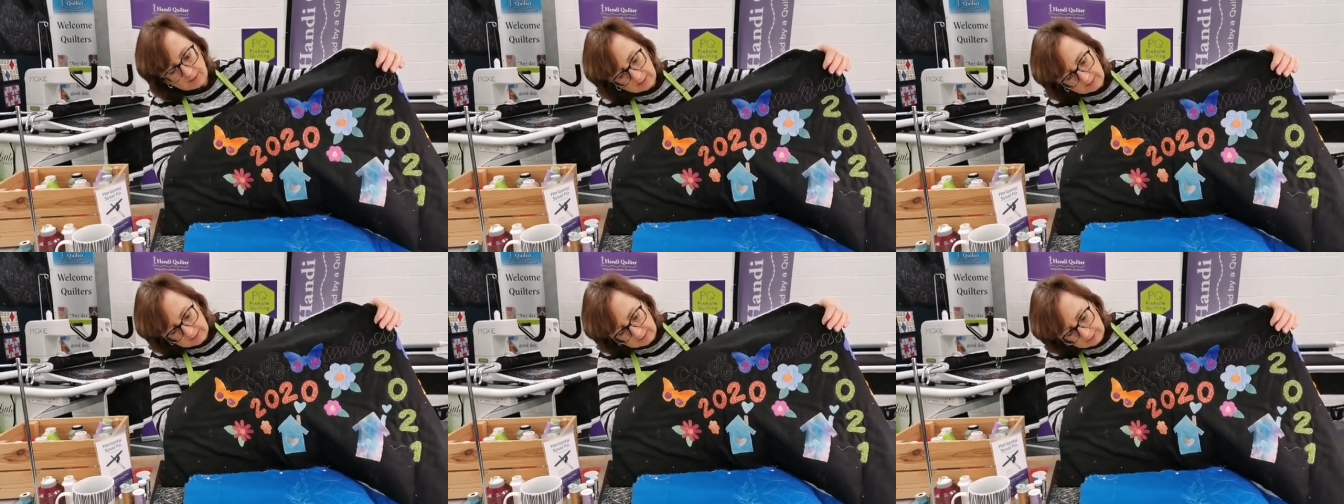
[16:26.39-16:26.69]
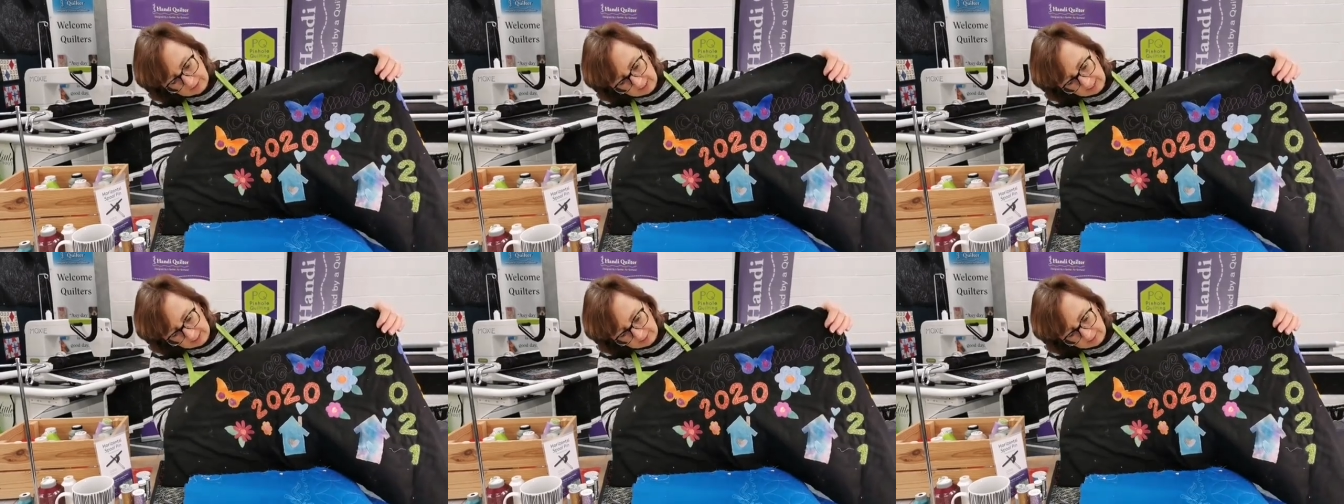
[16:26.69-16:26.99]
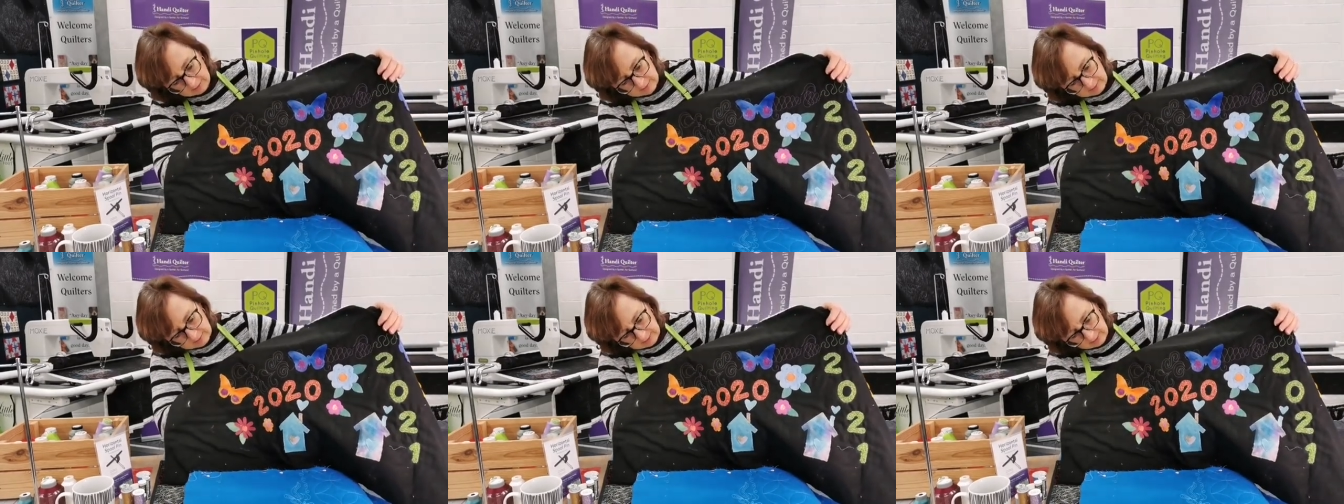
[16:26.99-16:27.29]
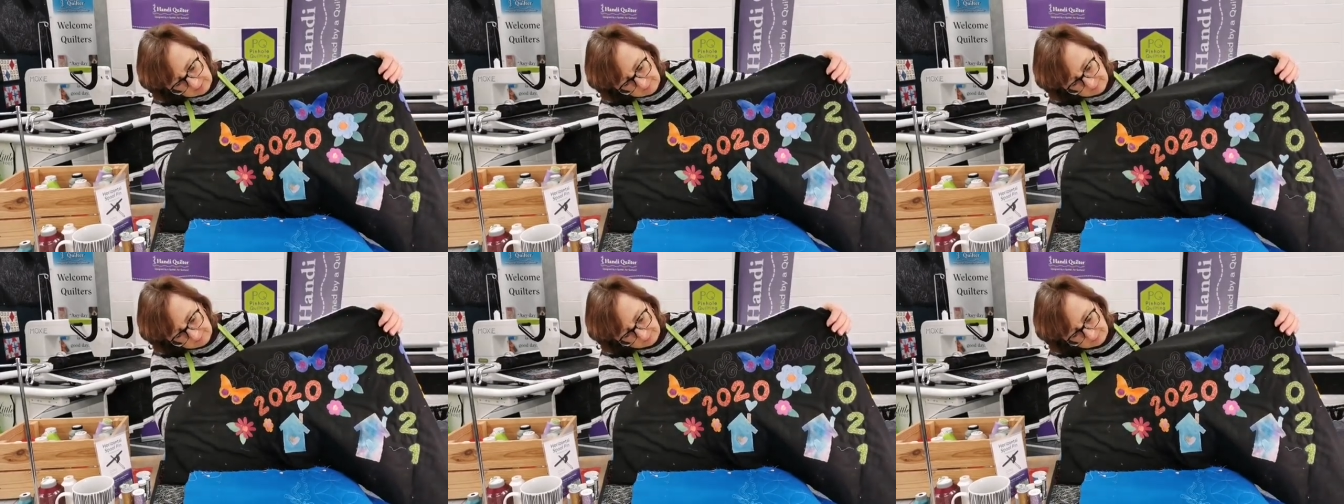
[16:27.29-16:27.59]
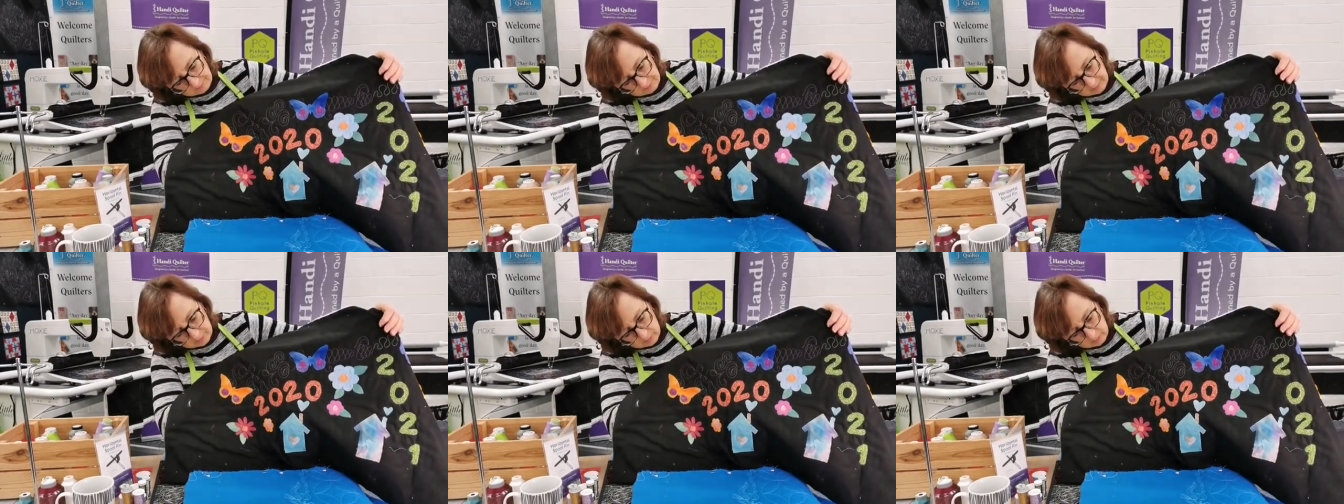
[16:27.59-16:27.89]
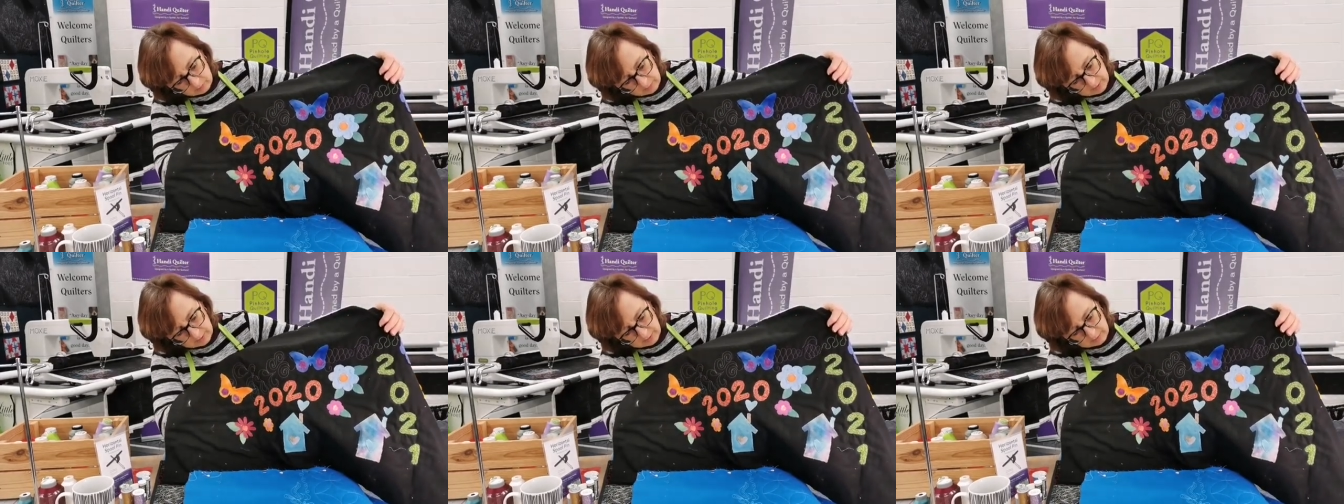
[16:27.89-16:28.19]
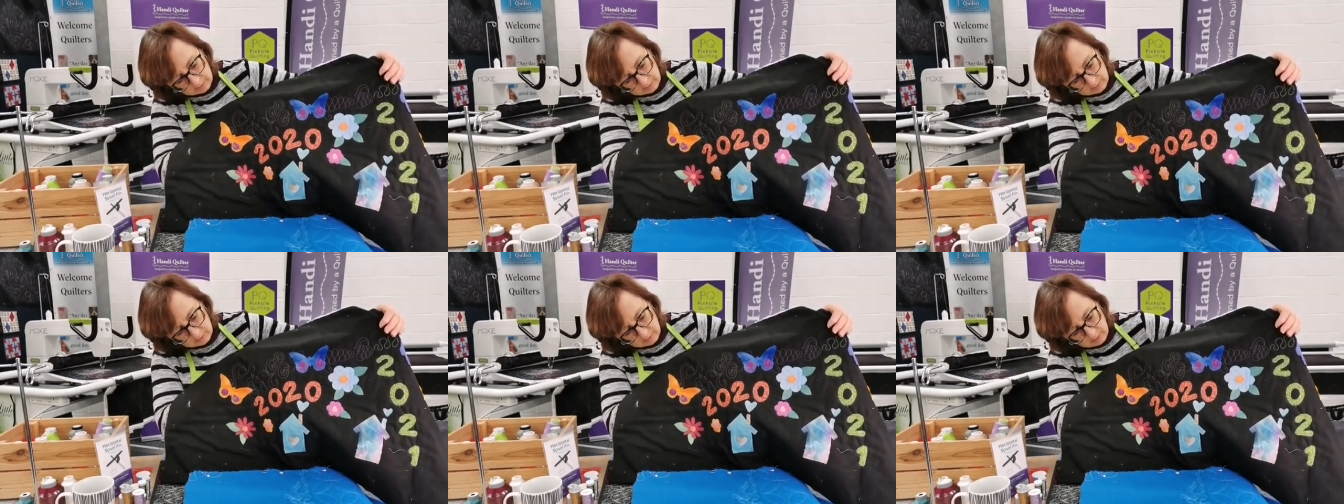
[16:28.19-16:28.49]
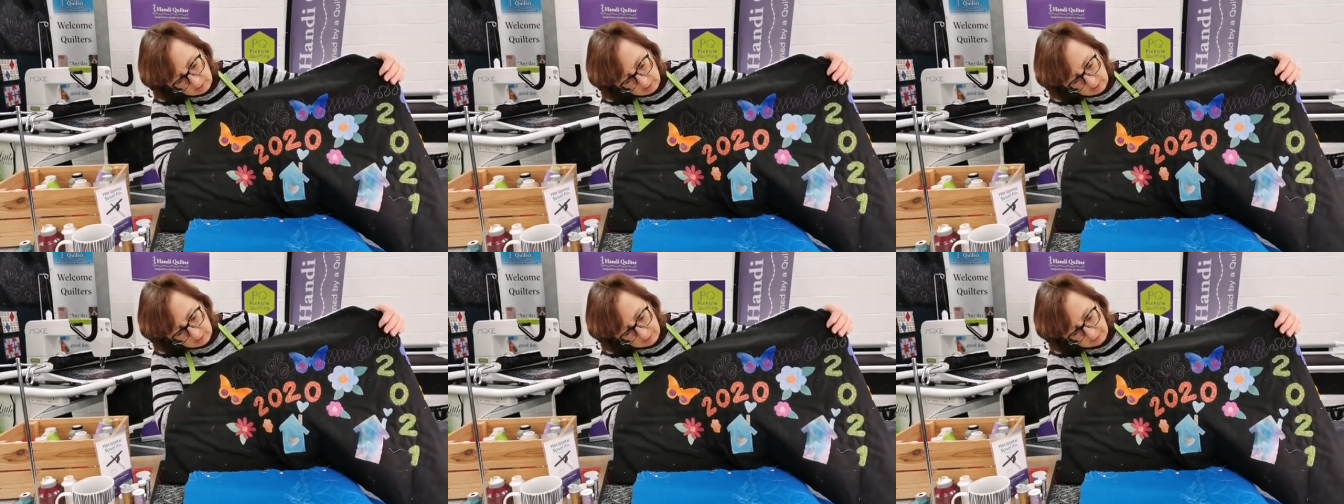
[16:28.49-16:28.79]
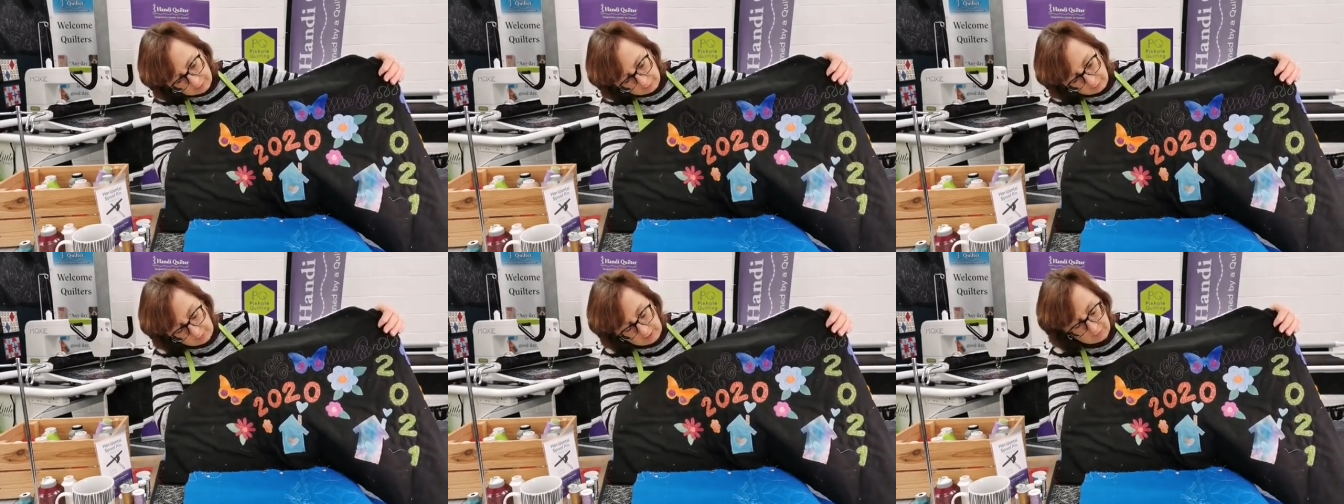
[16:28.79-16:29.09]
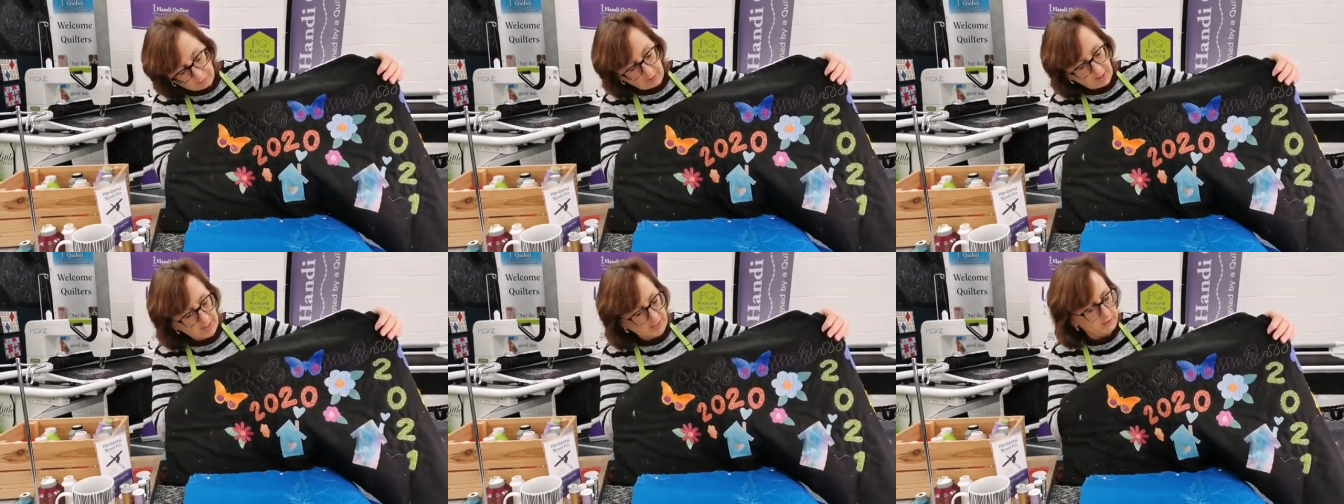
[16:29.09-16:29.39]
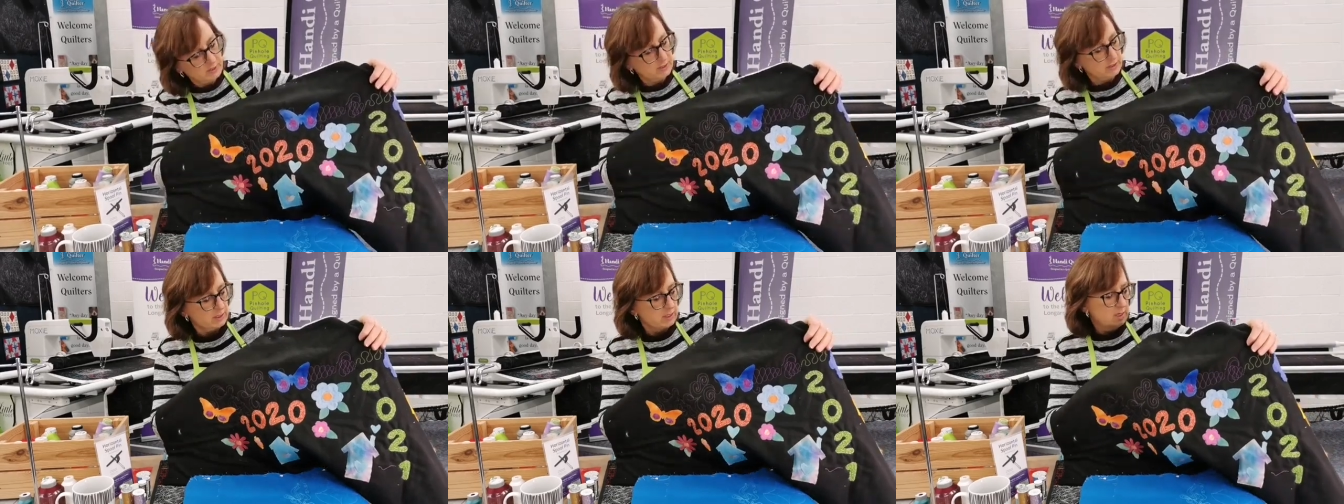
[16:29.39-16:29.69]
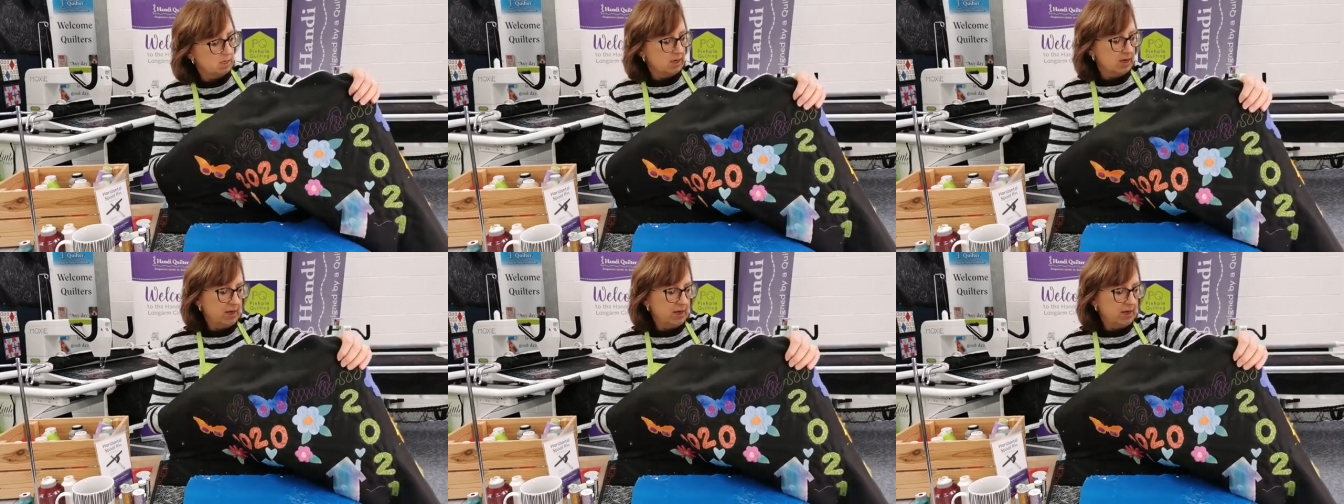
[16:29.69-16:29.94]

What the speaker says: I did that with 3 threads.